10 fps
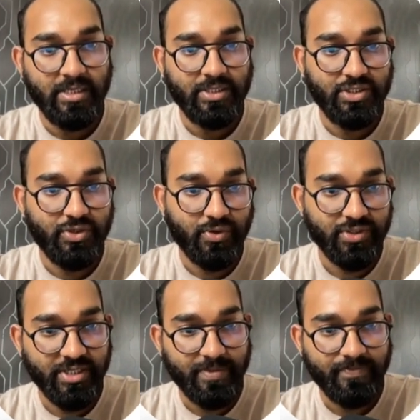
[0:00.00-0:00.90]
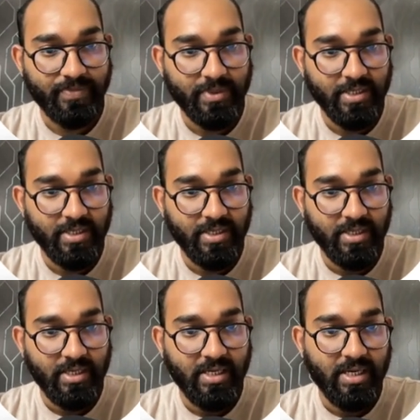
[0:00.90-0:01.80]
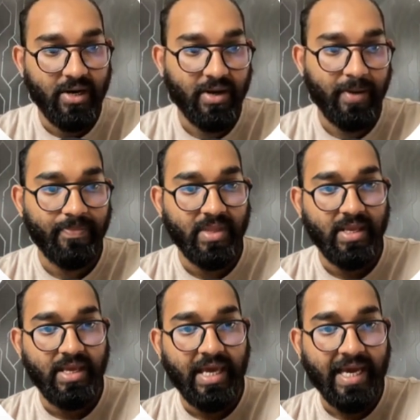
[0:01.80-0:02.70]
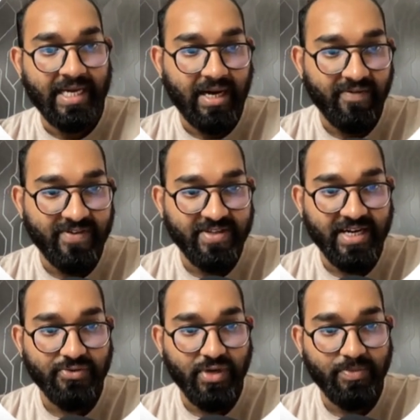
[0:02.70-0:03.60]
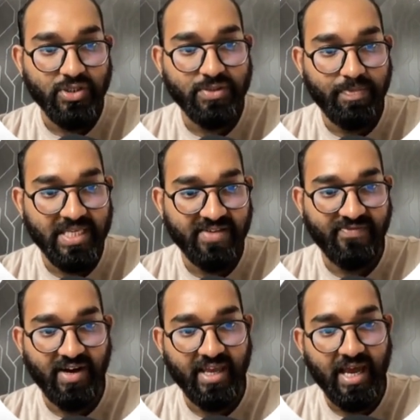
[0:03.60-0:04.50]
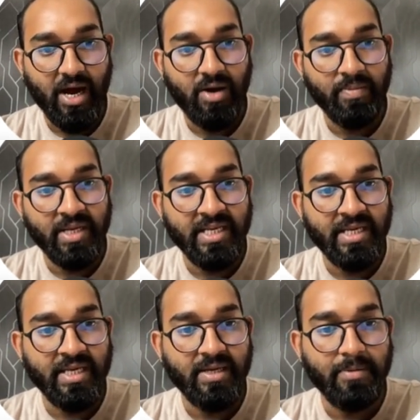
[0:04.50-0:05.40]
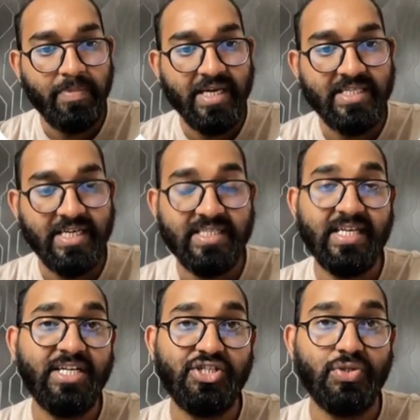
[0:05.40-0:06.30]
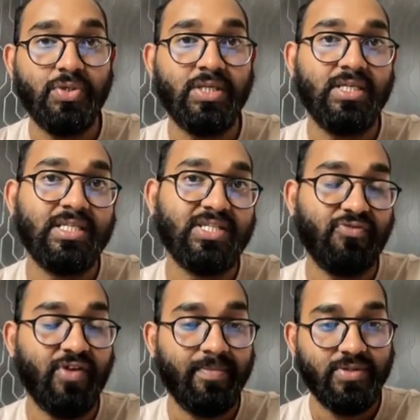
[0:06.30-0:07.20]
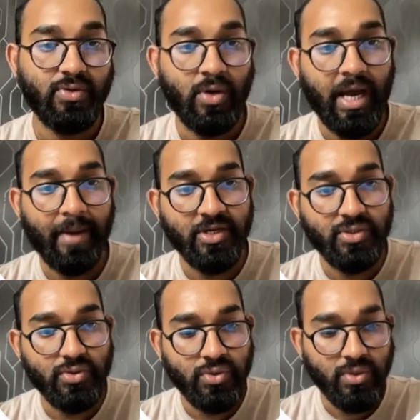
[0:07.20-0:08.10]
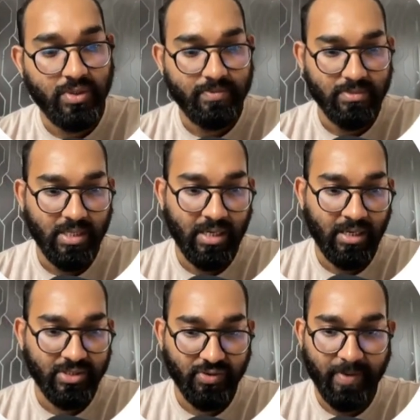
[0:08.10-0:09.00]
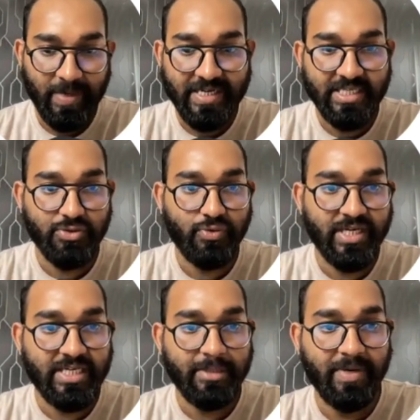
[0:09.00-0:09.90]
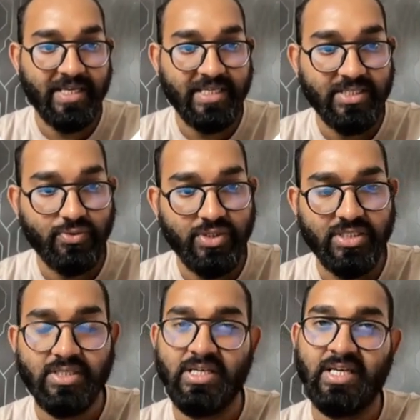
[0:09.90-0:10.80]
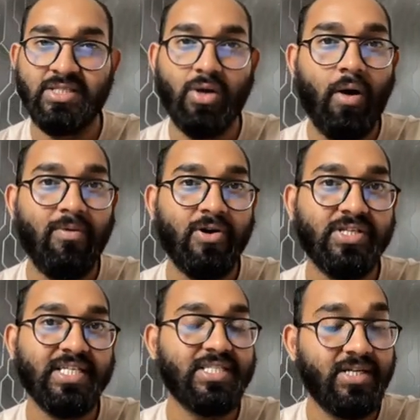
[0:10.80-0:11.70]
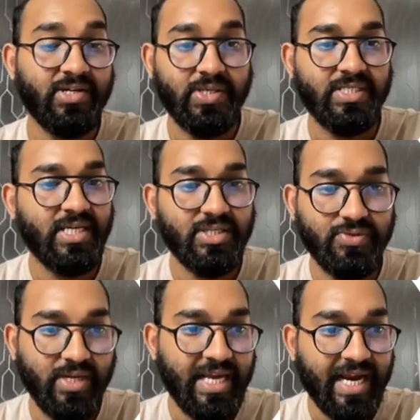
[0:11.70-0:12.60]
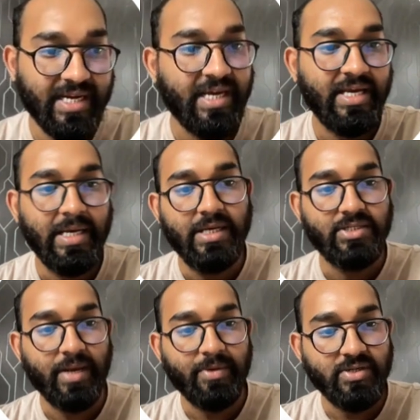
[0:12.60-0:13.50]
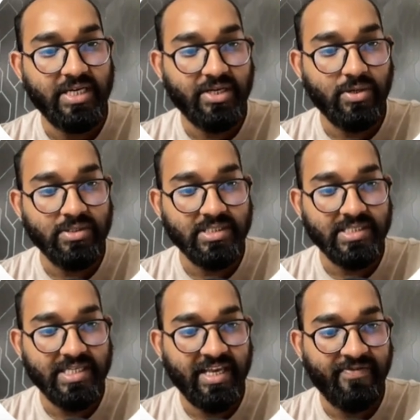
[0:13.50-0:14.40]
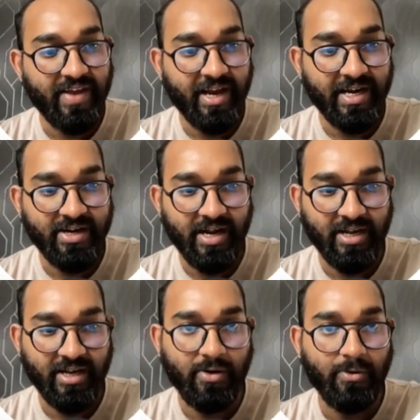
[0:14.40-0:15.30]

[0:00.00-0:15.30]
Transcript: Georgia. Okay. And after that, we have to specify how many pages it should scrape. So I'm going to scrape, let's say 20 pages, which is over 600 results we'll get. So I'm going to click on save and run now.